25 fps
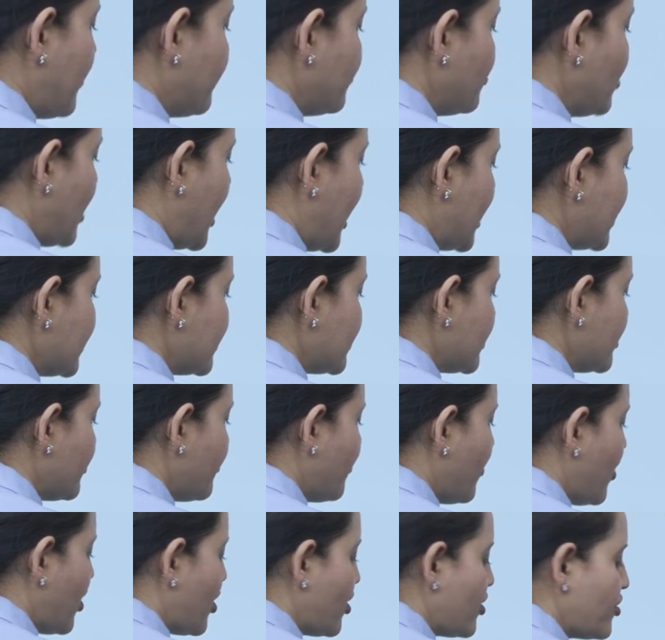have to answer
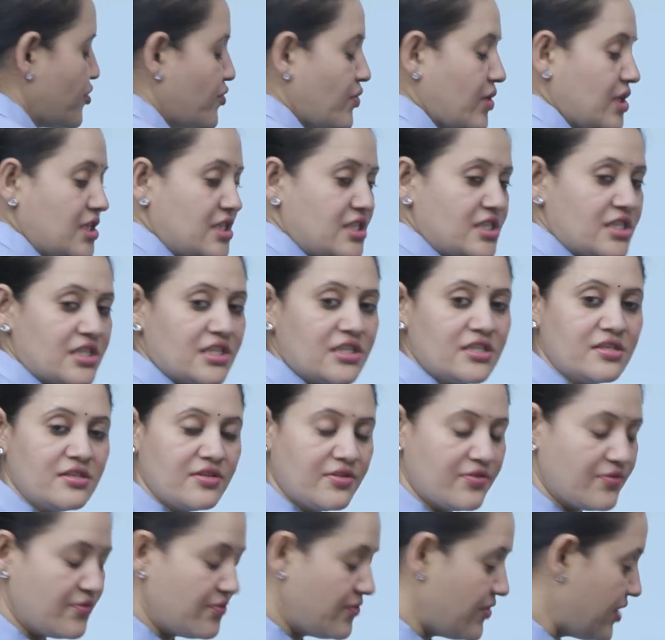the following question.
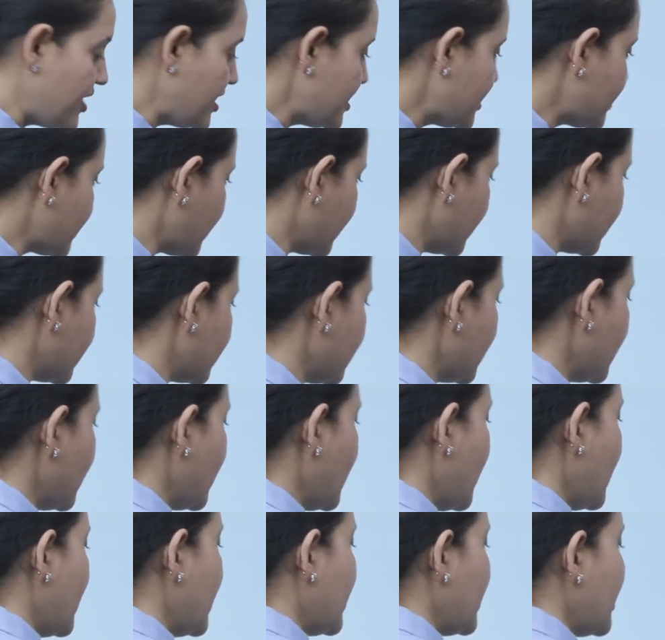First is,
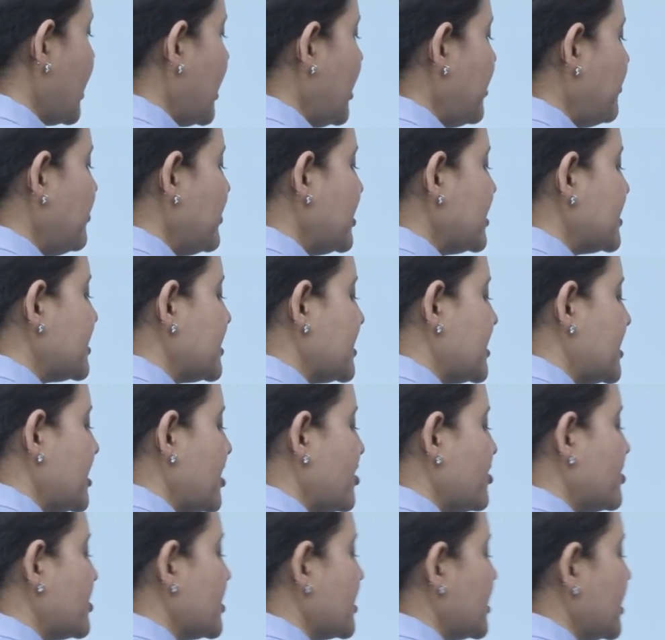name the
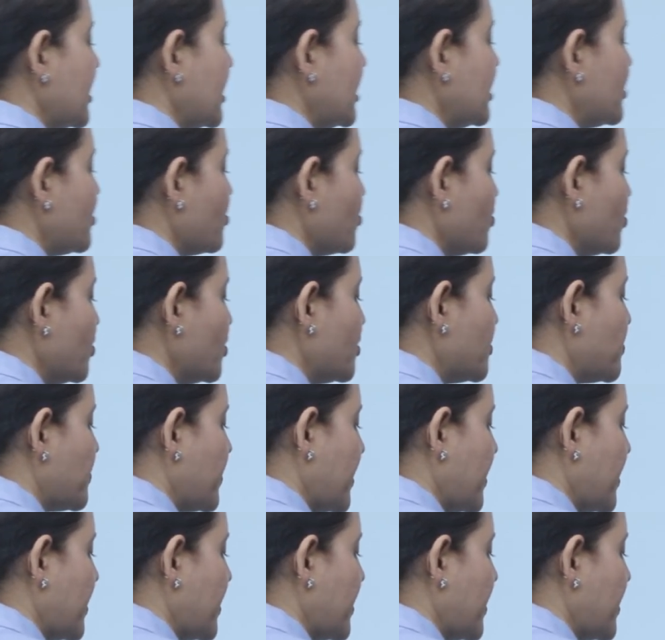city or cities whose